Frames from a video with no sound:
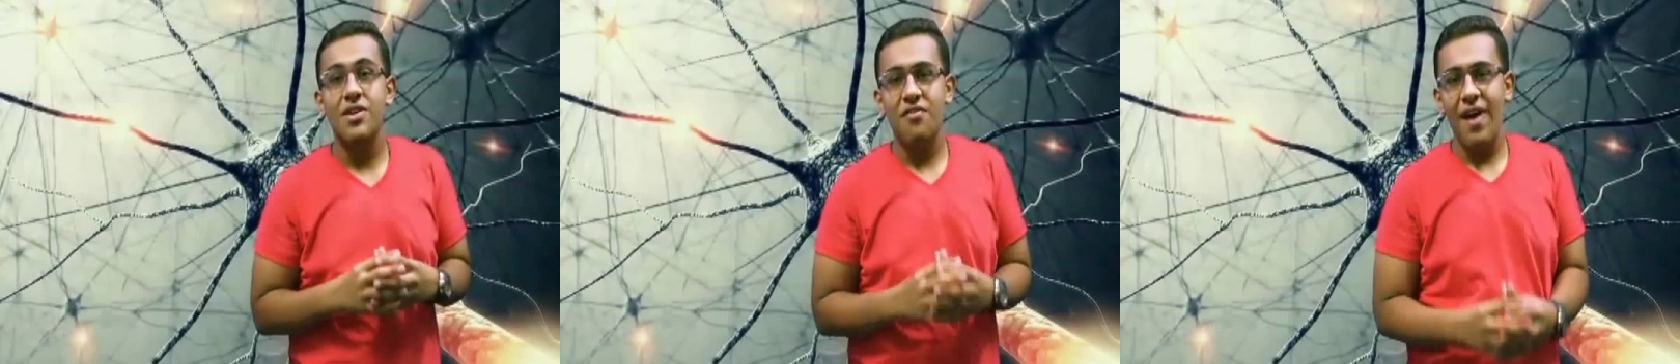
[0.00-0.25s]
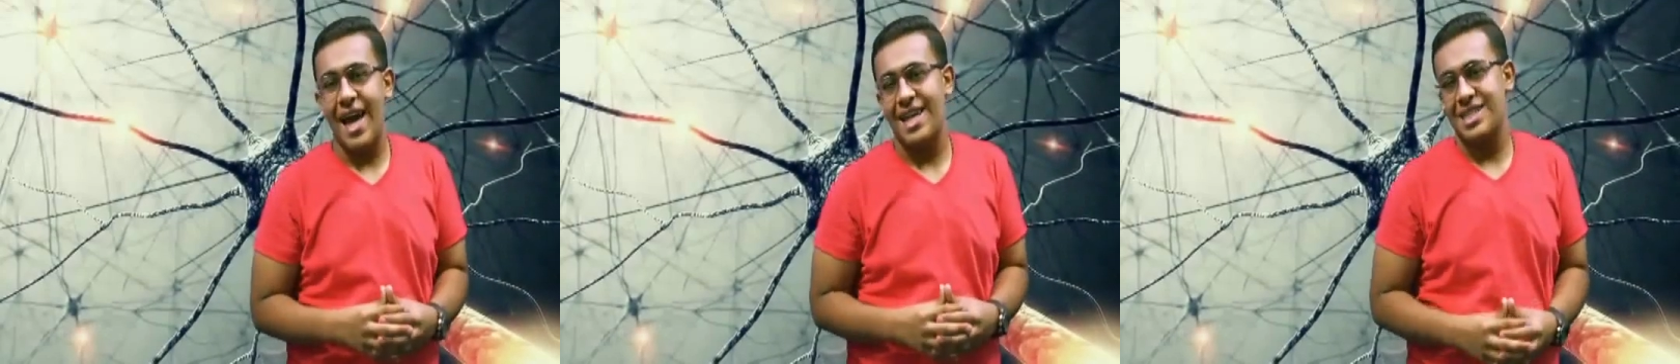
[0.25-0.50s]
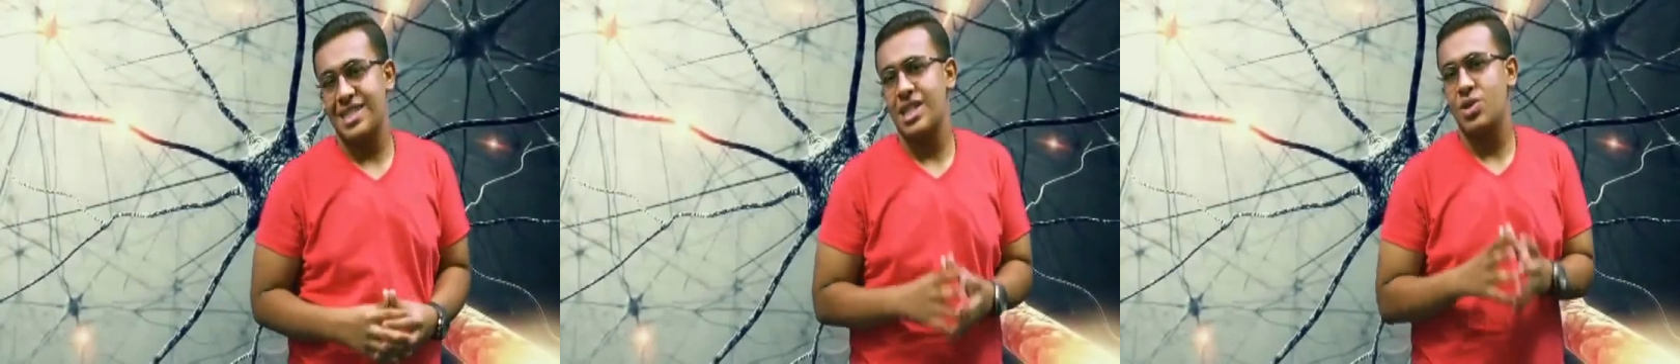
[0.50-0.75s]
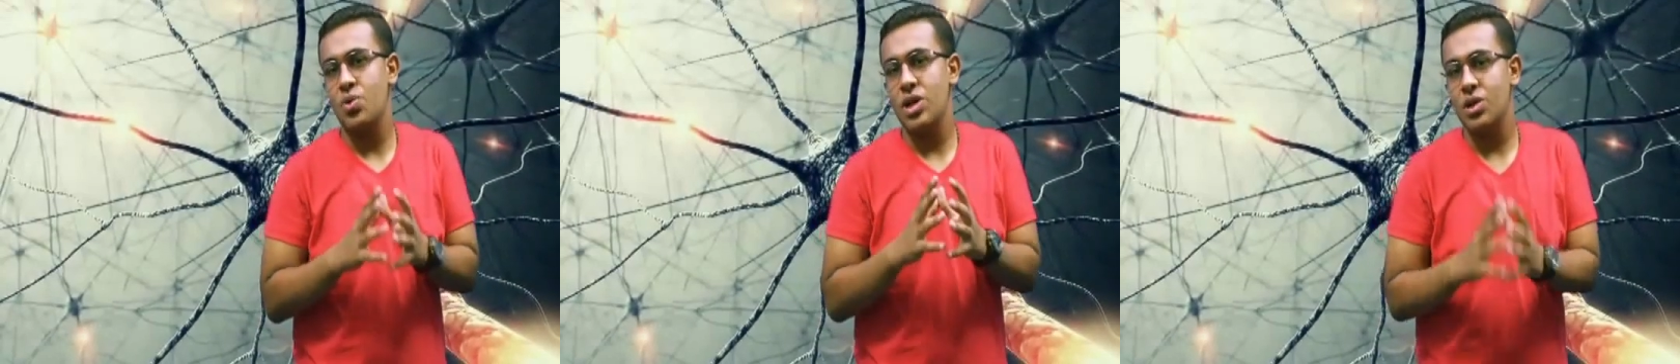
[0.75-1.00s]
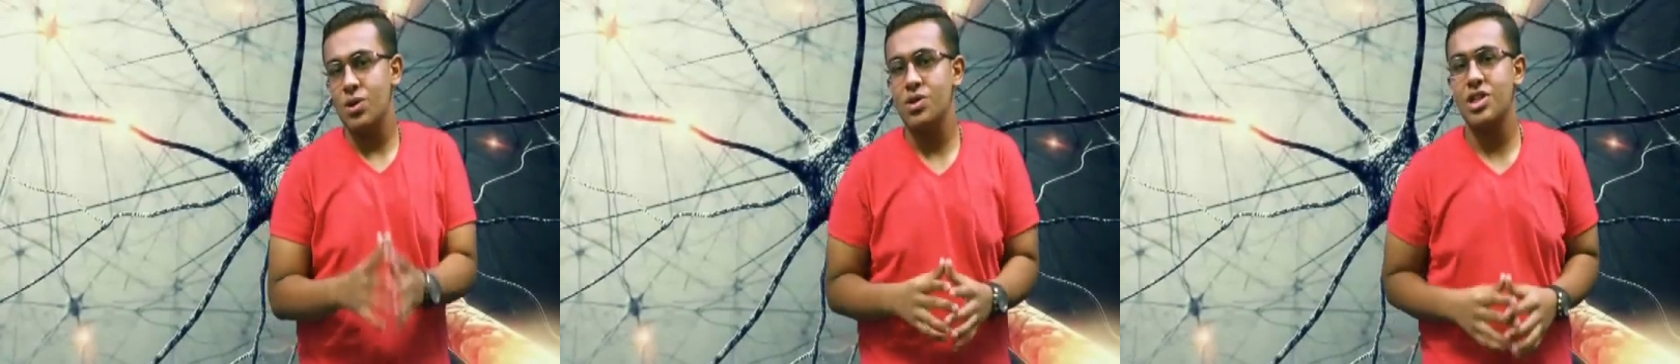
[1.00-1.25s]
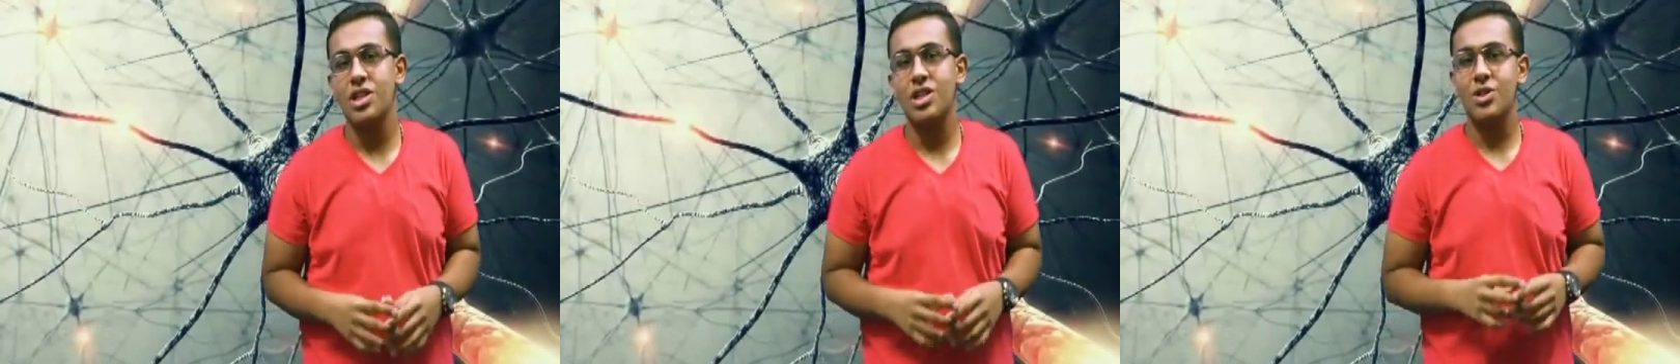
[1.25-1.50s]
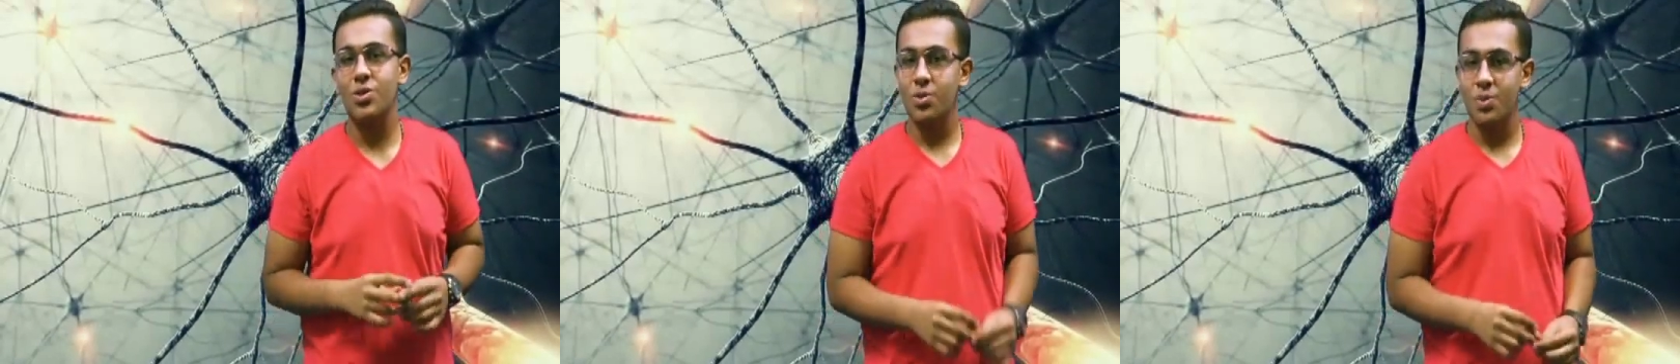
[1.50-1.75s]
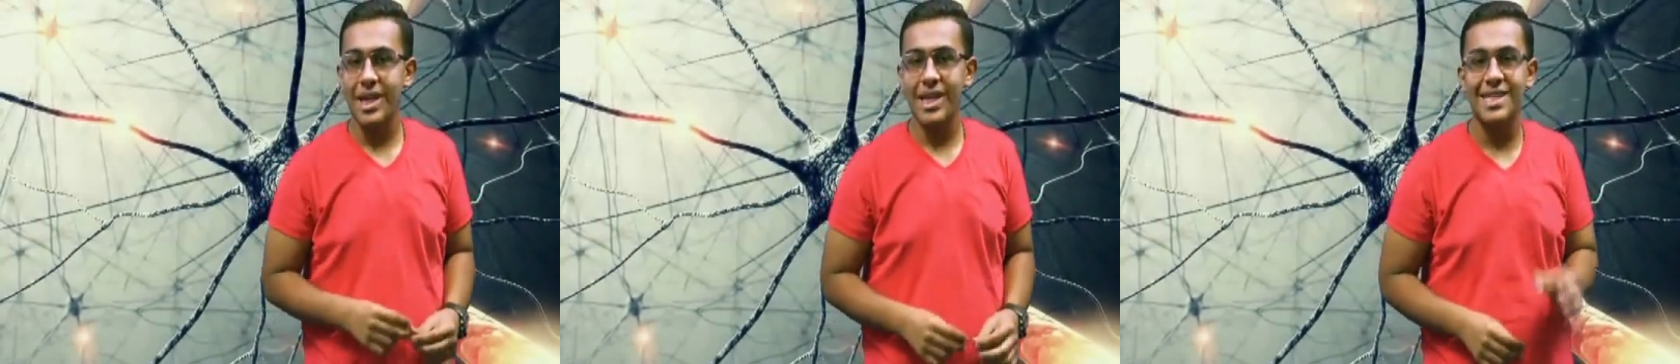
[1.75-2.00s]
the facts that were considered to
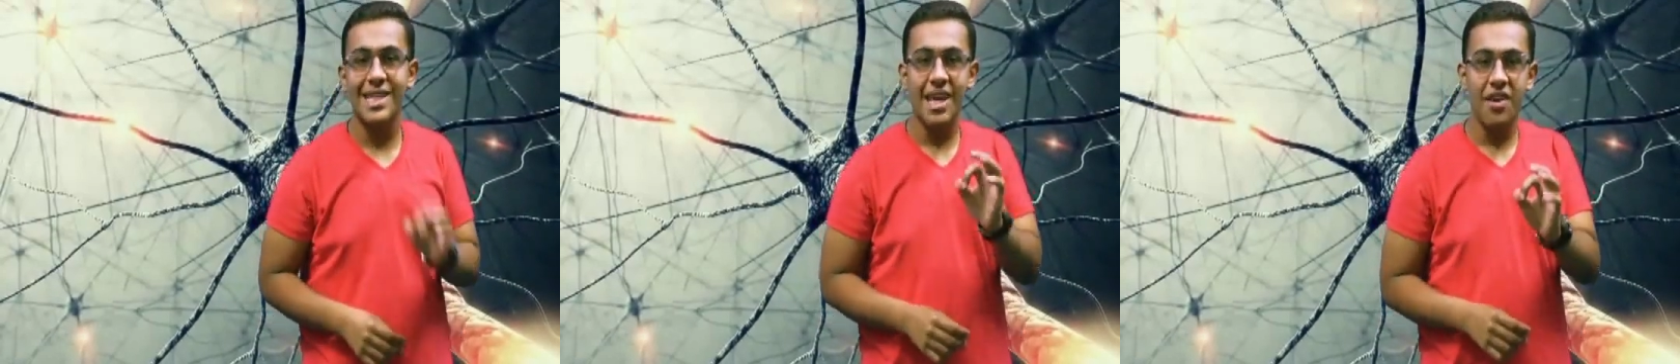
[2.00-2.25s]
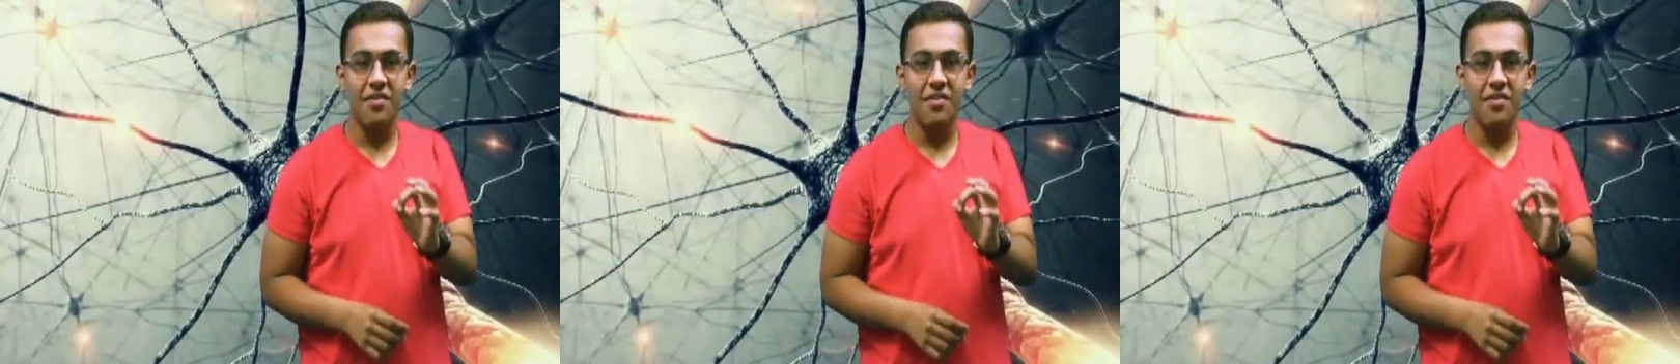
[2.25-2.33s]
be the